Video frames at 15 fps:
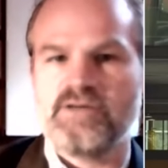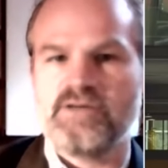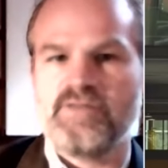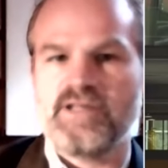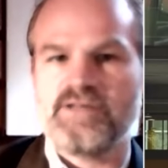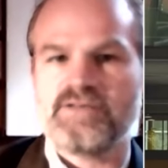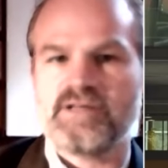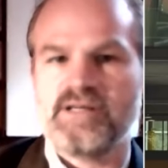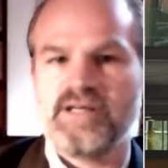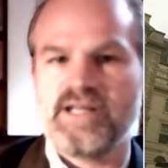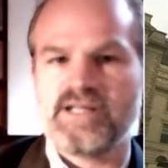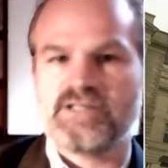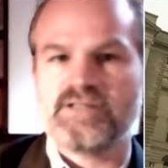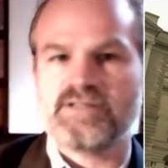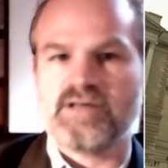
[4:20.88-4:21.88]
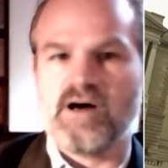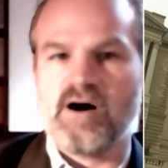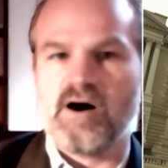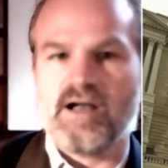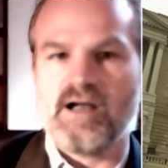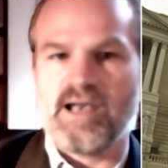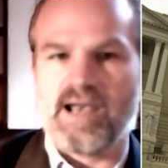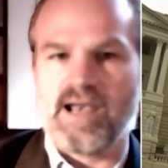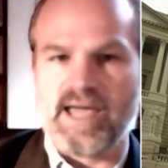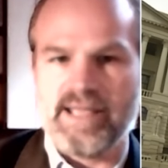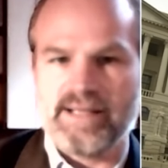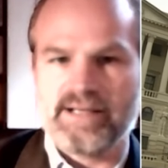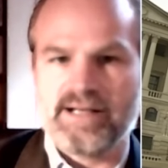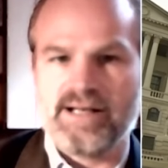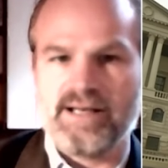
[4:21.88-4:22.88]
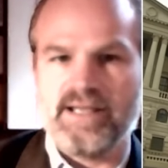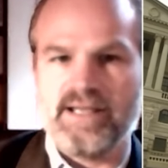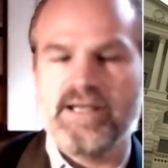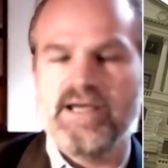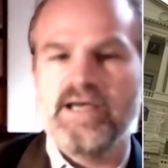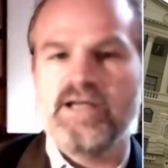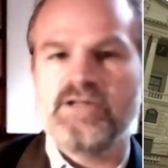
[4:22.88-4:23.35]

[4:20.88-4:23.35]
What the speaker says: of these conditions are likely